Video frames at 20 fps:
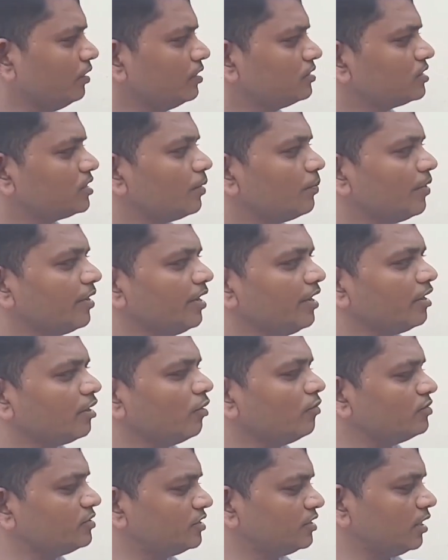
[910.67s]
Some are in
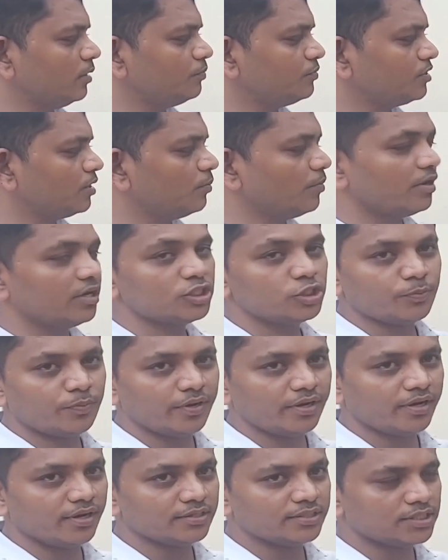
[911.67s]
round shape, some are in
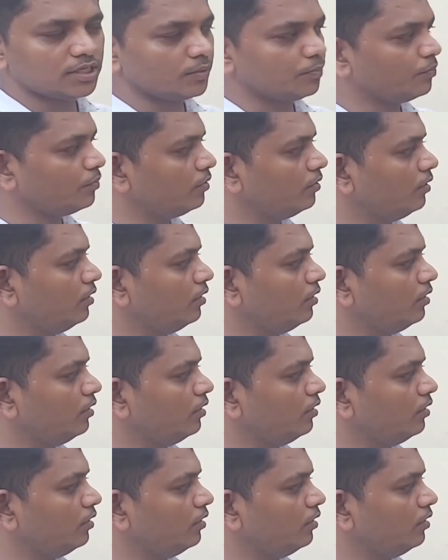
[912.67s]
spherical shape.